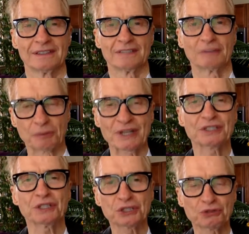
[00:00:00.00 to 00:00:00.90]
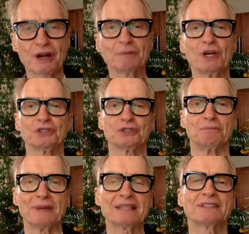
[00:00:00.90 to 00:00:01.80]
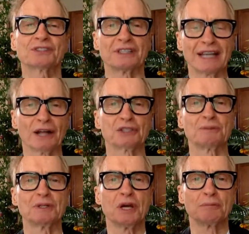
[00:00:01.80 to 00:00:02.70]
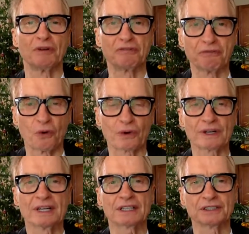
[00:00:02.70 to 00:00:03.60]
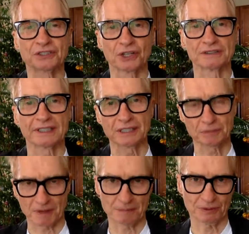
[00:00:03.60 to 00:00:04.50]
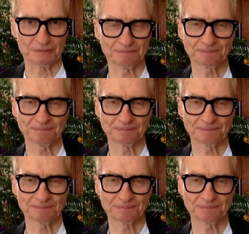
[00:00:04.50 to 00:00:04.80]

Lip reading: for President Trump to make this announcement before consulting his people.